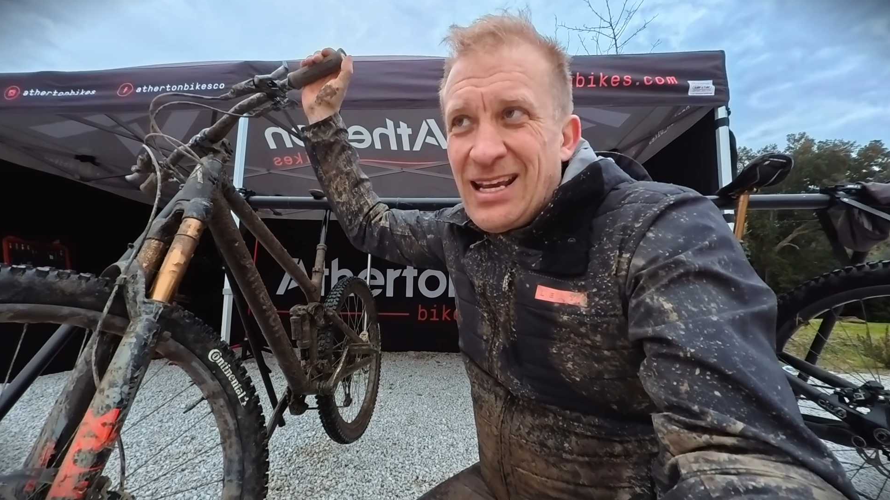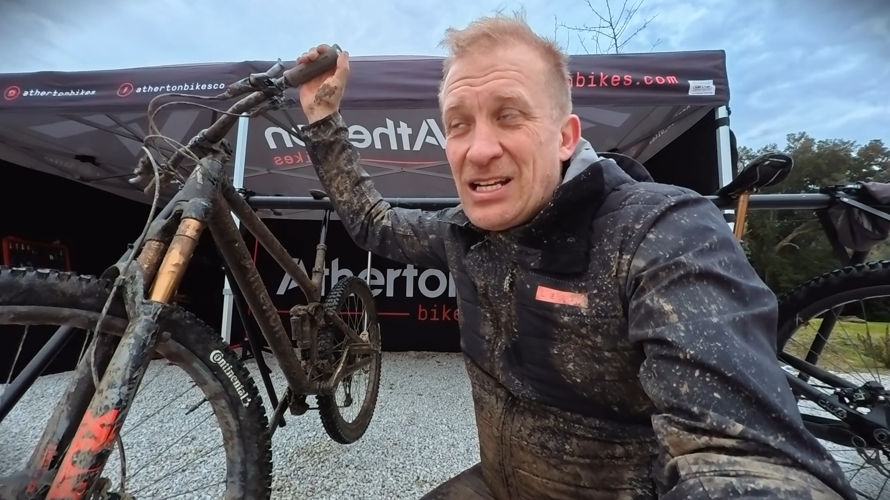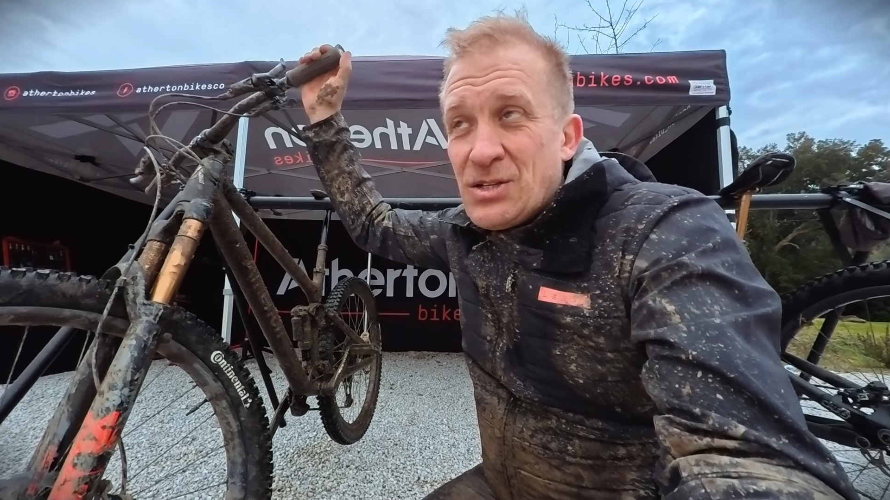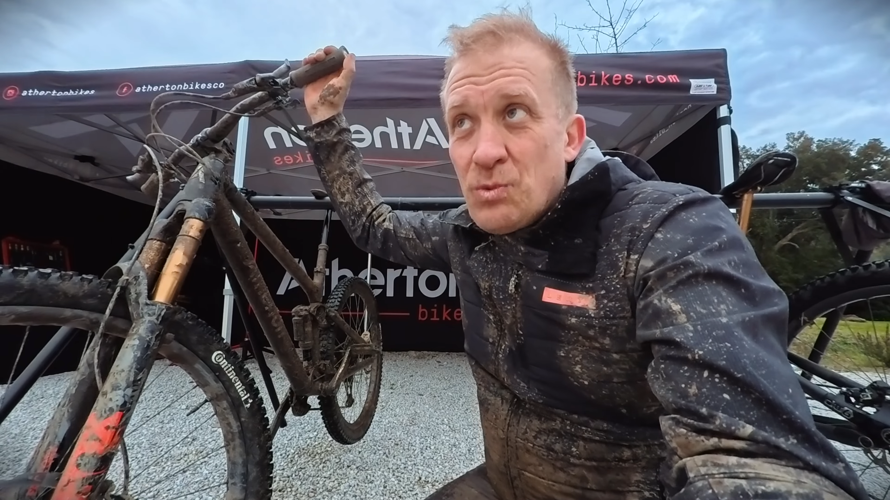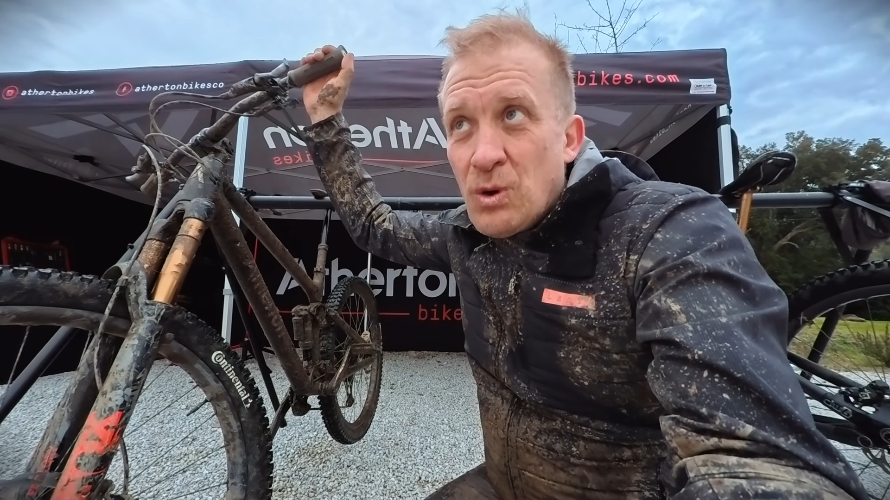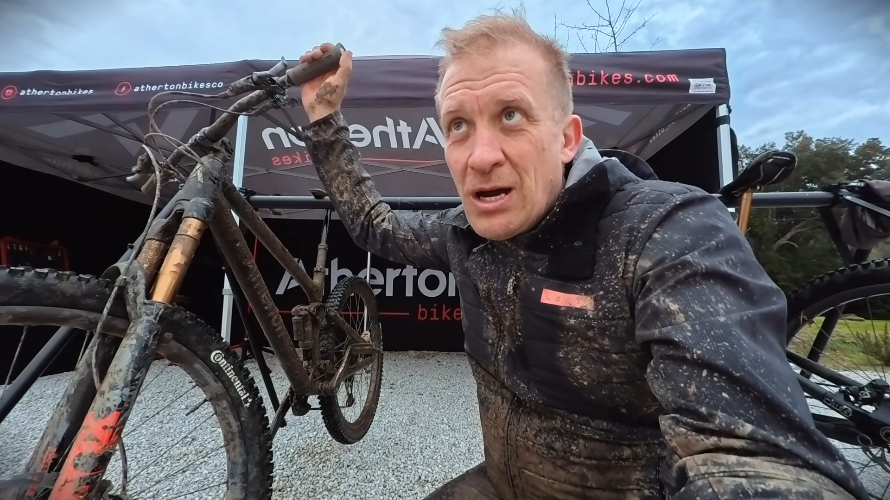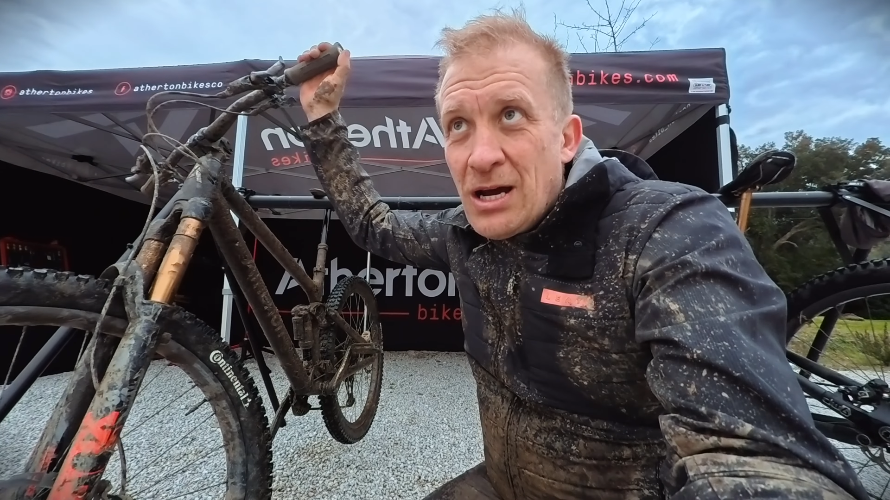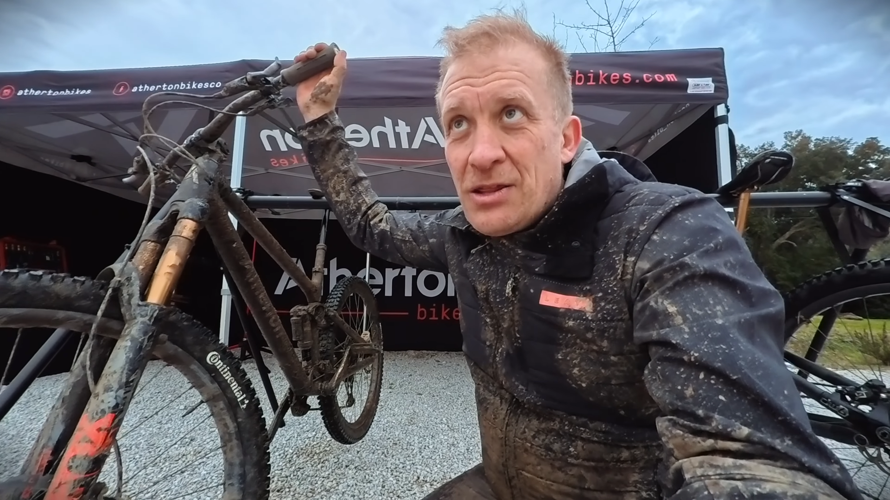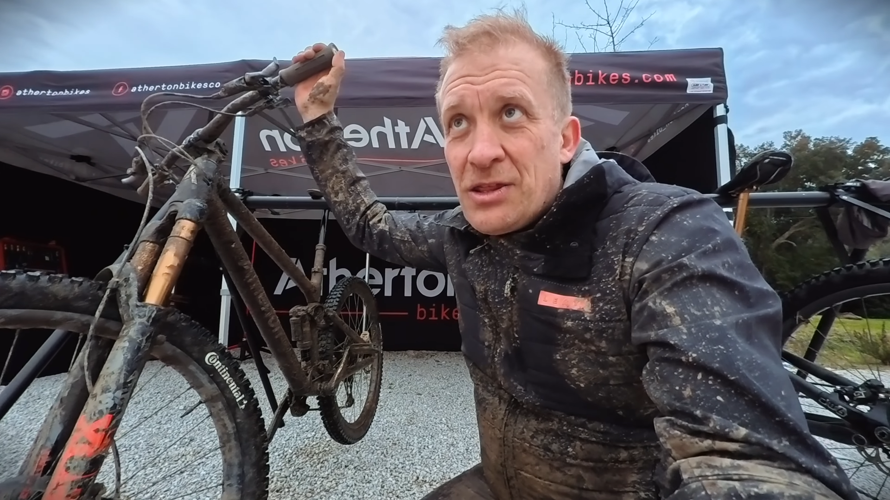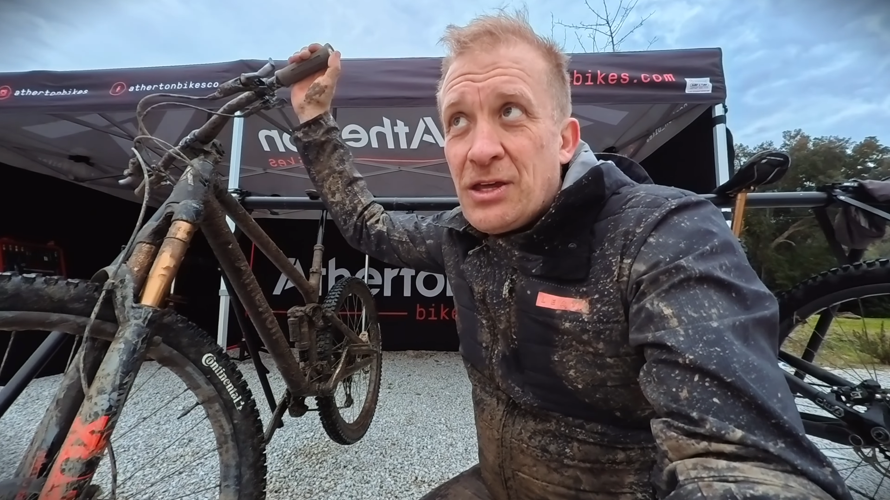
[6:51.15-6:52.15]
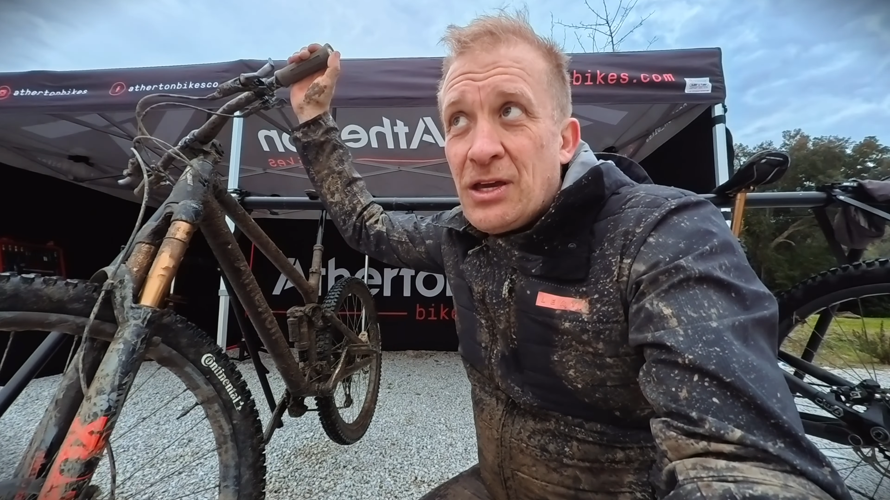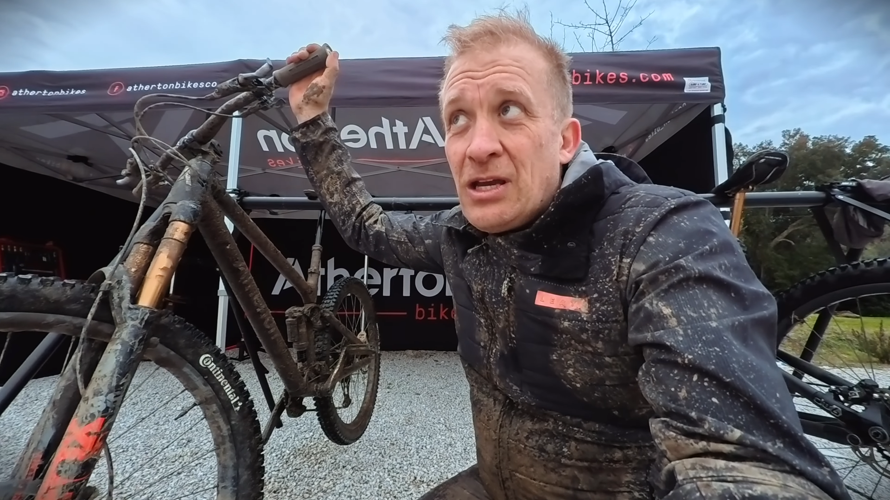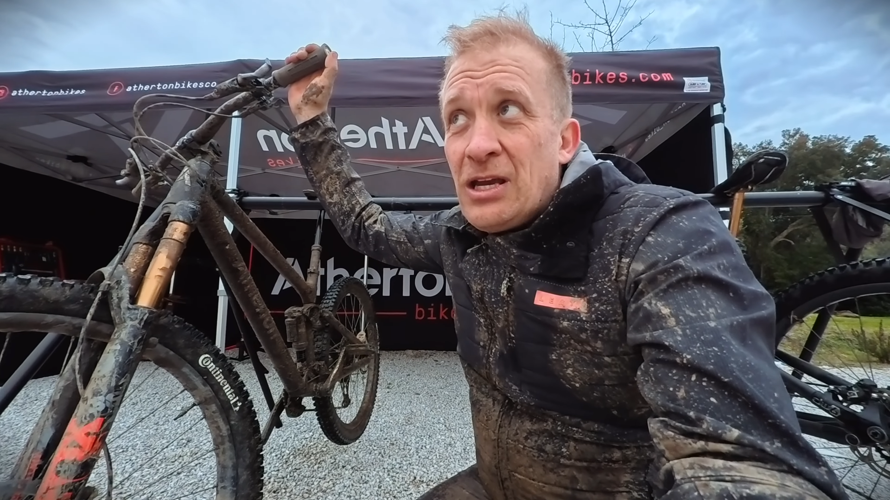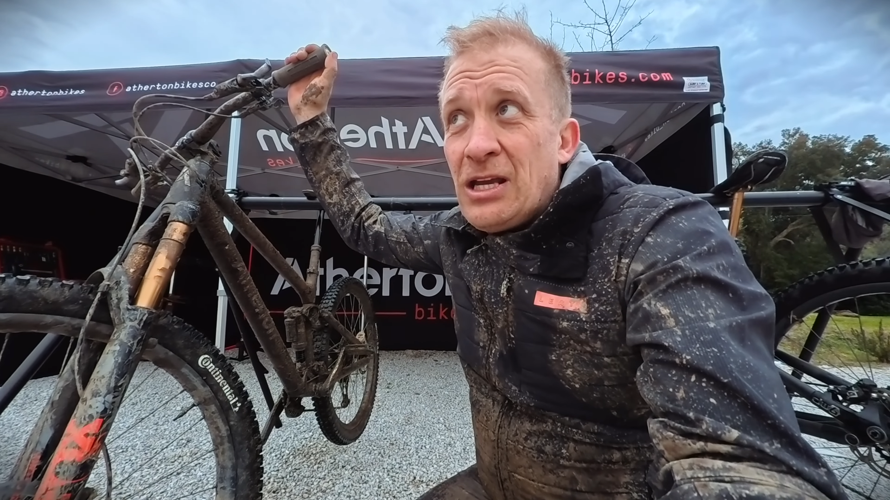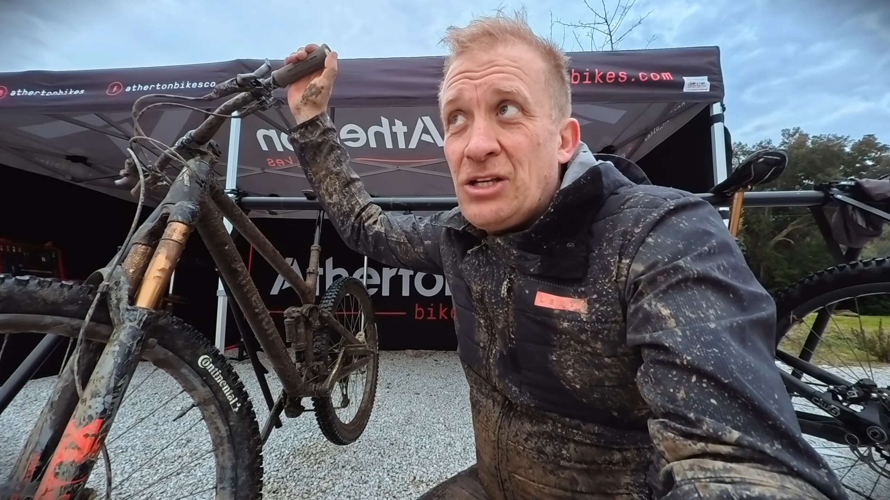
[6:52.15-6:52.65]
It's worth
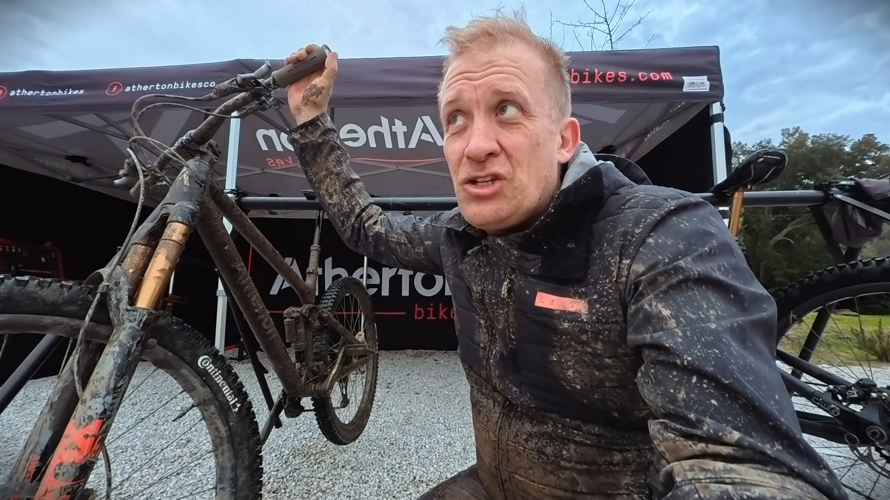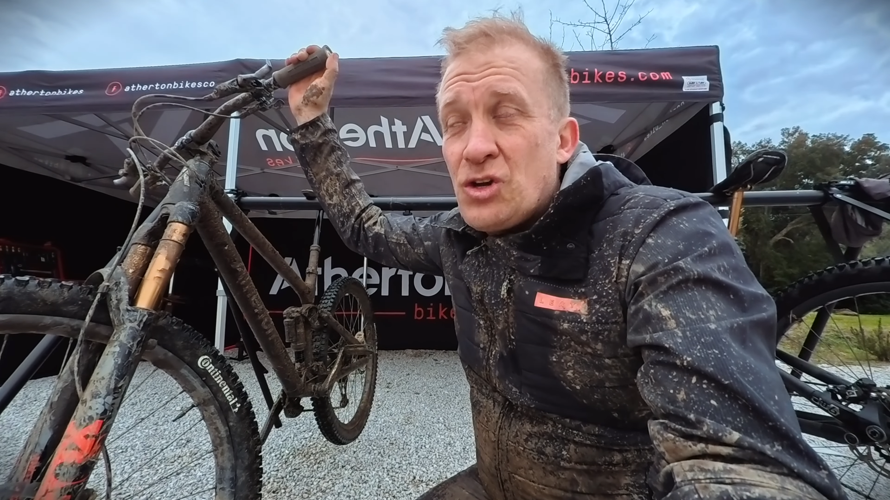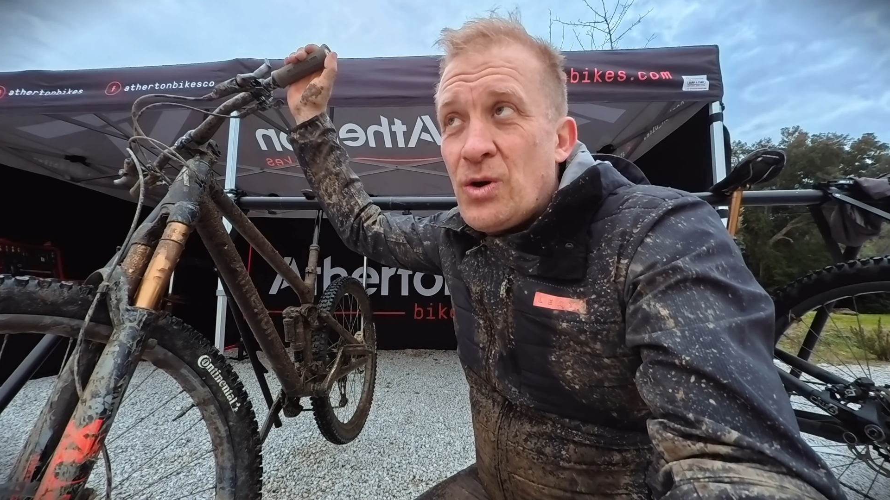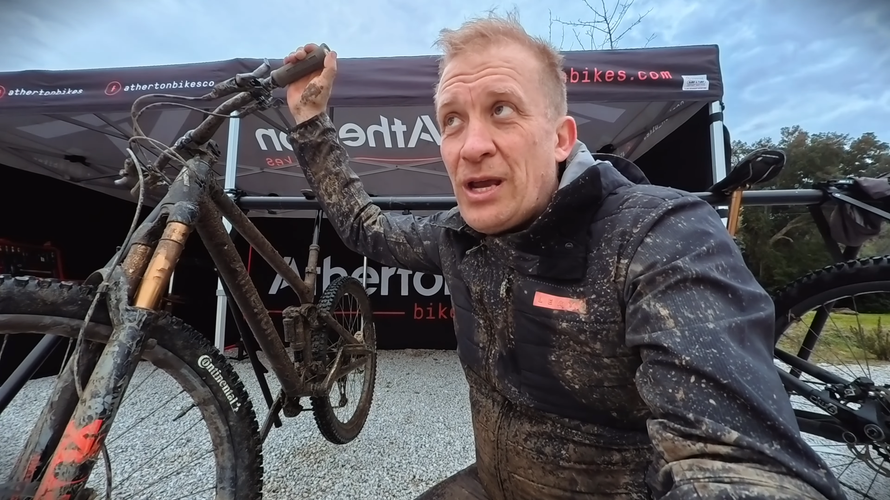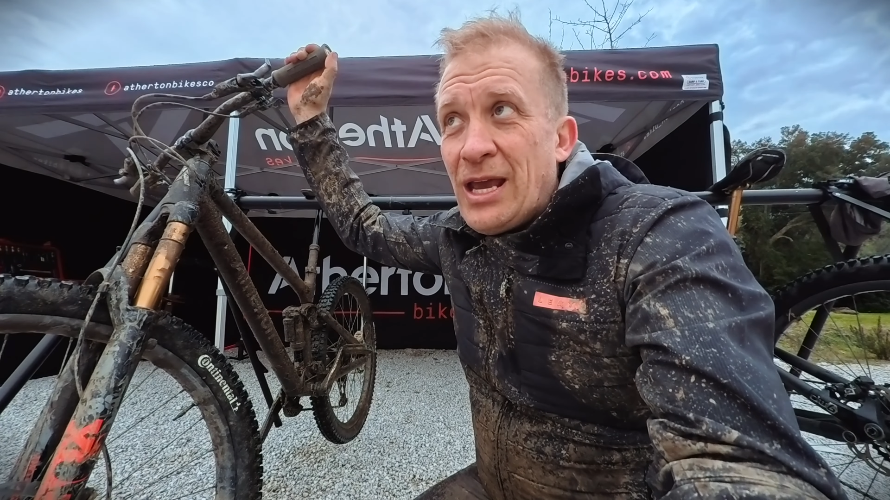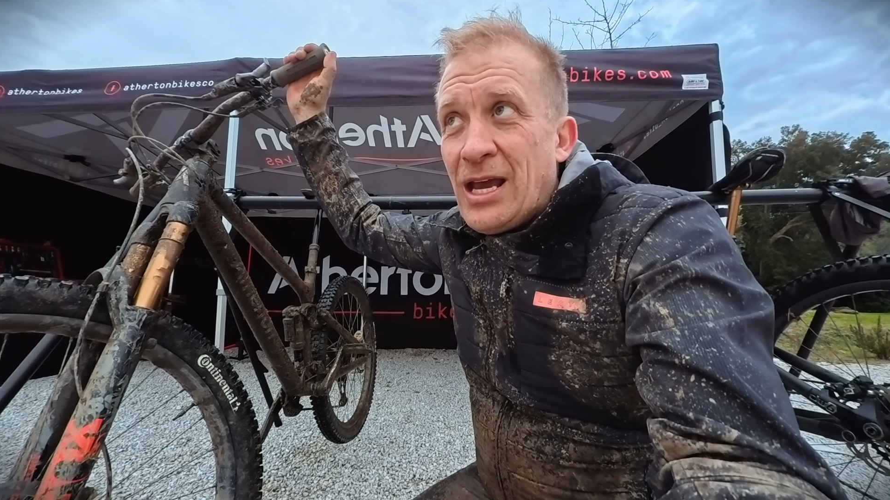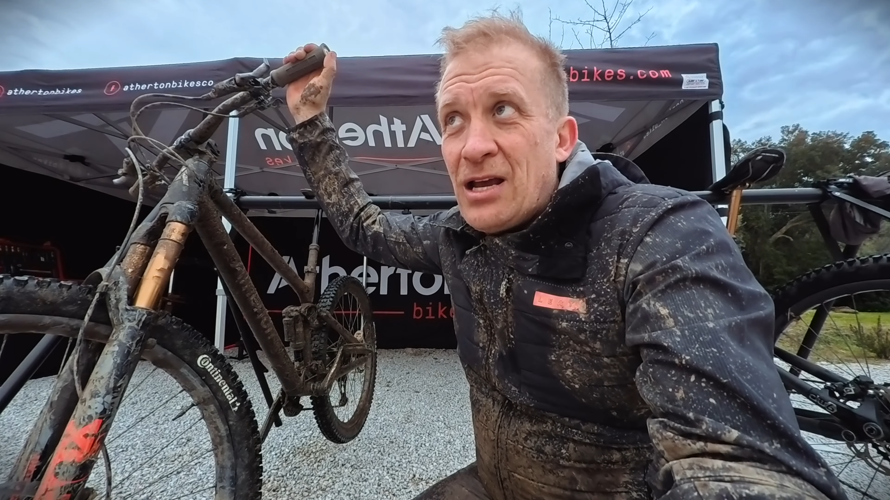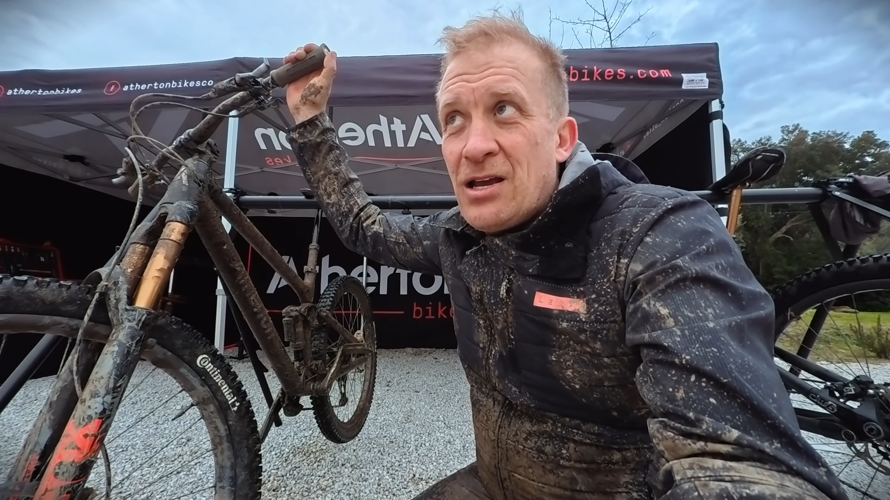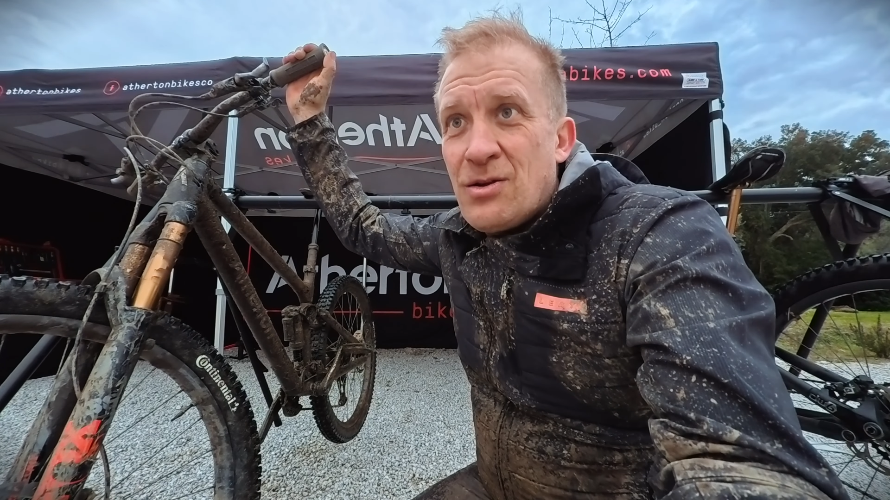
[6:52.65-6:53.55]
enjoying